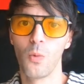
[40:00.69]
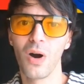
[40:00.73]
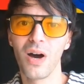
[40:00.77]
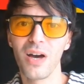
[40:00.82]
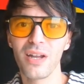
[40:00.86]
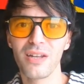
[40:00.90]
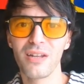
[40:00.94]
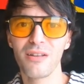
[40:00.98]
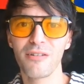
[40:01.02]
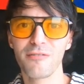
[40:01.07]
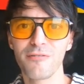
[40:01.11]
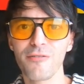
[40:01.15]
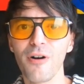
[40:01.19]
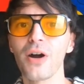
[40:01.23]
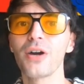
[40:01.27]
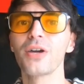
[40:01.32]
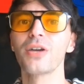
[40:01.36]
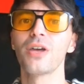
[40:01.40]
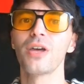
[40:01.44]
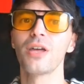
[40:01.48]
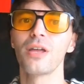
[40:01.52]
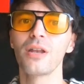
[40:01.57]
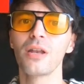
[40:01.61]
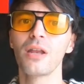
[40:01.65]
One
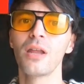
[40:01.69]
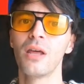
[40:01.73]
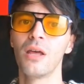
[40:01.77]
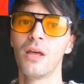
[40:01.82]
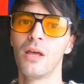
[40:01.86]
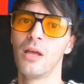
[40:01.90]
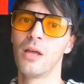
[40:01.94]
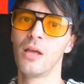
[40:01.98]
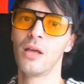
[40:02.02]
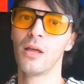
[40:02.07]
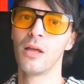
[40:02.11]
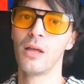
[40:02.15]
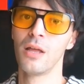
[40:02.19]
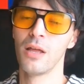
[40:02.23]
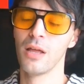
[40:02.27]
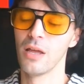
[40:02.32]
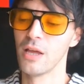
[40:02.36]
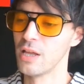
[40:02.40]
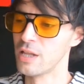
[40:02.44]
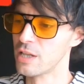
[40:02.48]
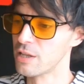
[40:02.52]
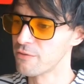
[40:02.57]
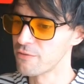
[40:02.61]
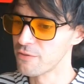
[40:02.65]
fucking
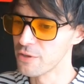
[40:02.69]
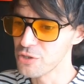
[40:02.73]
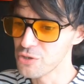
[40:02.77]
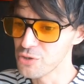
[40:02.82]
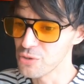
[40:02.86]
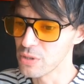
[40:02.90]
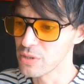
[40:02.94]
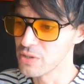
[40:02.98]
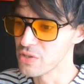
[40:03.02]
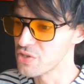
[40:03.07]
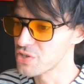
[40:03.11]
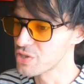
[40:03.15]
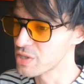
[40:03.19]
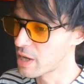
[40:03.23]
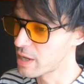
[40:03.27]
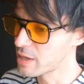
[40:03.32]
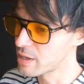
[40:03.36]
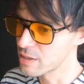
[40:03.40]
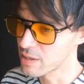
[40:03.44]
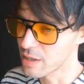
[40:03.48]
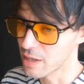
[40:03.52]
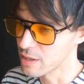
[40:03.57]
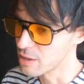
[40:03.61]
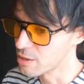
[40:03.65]
individual
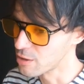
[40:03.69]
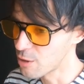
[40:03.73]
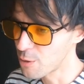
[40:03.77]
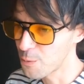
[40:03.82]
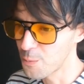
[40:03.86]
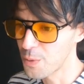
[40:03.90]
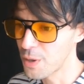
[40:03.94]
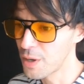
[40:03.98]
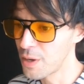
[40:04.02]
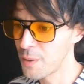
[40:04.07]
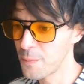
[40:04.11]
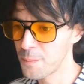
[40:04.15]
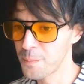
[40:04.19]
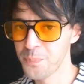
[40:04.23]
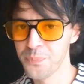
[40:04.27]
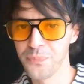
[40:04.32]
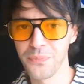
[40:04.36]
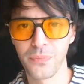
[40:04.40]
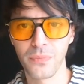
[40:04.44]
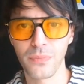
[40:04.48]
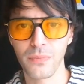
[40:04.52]
decided that, you know what?